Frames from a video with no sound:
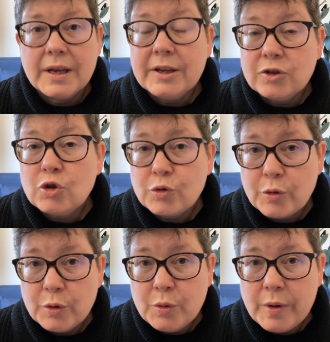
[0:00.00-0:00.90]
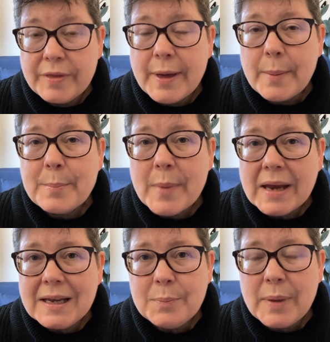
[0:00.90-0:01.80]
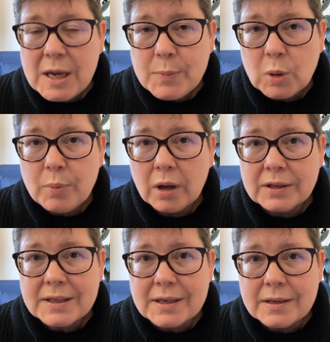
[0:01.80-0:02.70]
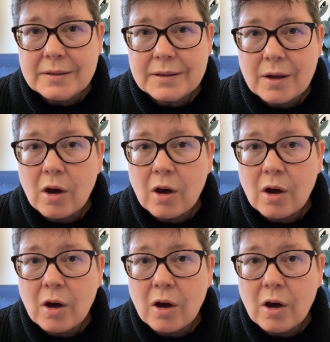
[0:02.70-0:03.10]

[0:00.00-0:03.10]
It's true that many people policies